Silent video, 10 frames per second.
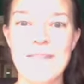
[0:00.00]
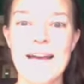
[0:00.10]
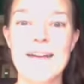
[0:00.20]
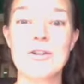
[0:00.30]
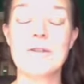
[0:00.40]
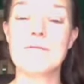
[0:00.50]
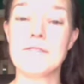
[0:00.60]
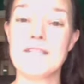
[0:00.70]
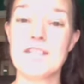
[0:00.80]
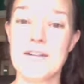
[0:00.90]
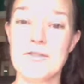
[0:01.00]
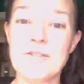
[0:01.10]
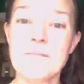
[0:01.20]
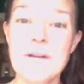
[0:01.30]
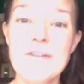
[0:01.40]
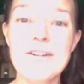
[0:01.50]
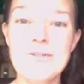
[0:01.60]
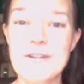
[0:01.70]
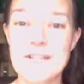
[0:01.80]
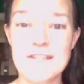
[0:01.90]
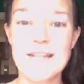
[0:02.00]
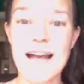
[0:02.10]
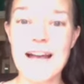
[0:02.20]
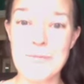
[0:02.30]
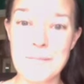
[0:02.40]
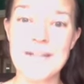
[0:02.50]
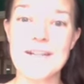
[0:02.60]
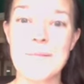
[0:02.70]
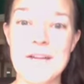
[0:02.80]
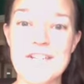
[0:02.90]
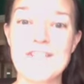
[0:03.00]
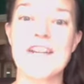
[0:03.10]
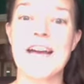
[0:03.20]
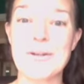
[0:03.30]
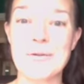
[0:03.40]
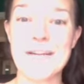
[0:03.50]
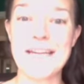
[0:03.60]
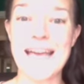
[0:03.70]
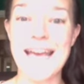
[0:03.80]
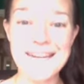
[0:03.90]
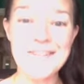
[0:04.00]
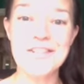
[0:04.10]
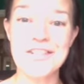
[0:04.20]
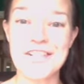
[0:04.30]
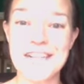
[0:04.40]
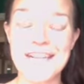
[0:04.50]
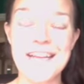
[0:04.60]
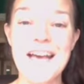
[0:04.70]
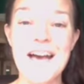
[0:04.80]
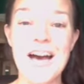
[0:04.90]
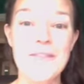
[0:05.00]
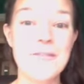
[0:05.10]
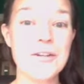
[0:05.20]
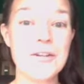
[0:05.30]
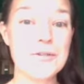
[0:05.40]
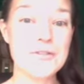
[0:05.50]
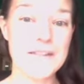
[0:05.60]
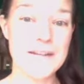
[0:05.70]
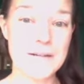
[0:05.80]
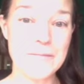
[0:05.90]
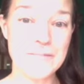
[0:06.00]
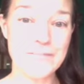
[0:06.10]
I don't know if it was a shadow spirit or just I would pick up a shadowy energy of a ghost there.